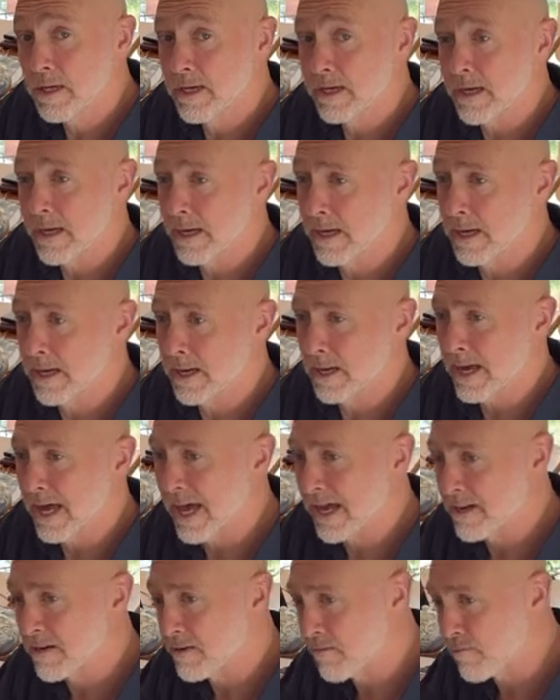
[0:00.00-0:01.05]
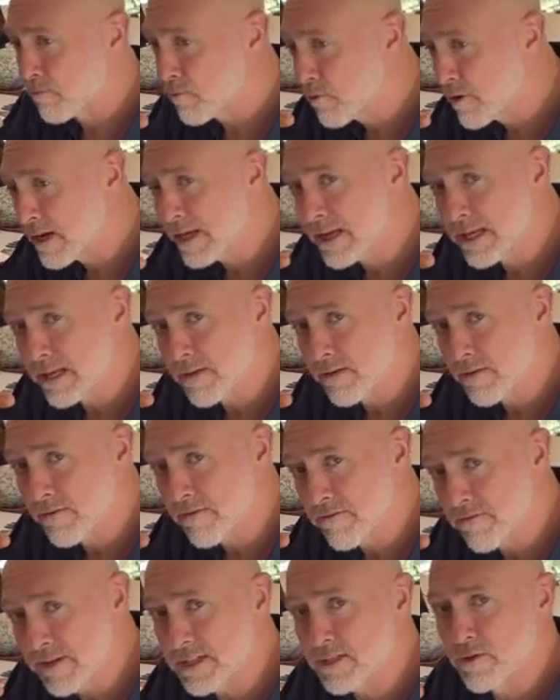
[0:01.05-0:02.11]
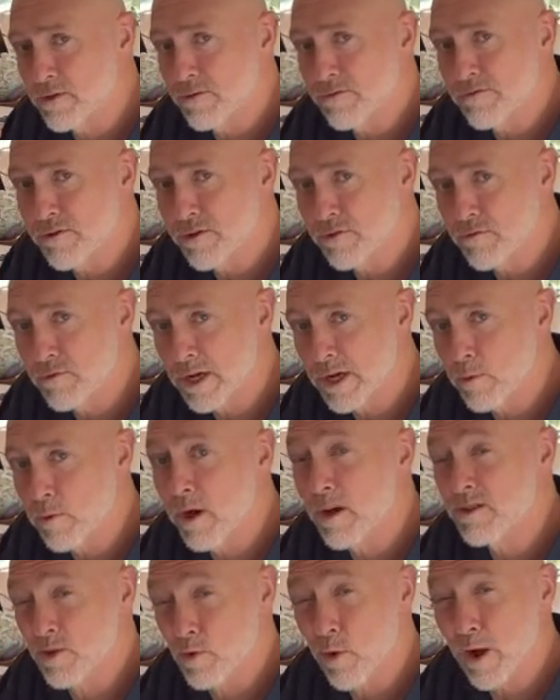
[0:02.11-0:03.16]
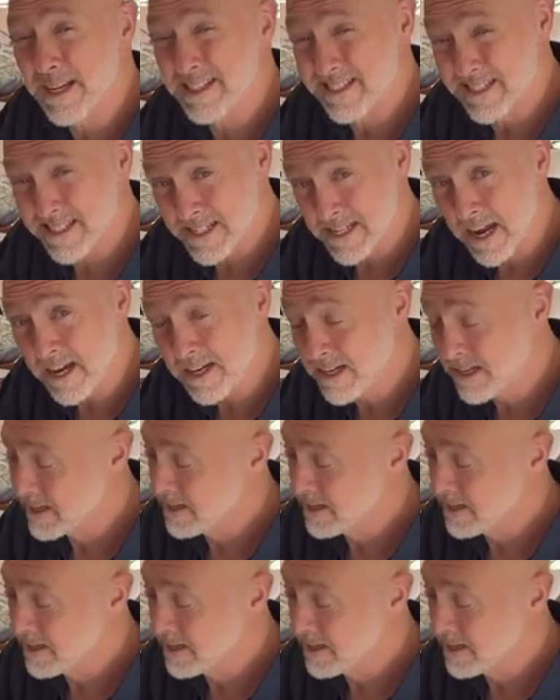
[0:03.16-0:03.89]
and really fits your foot really well. It's quite snug,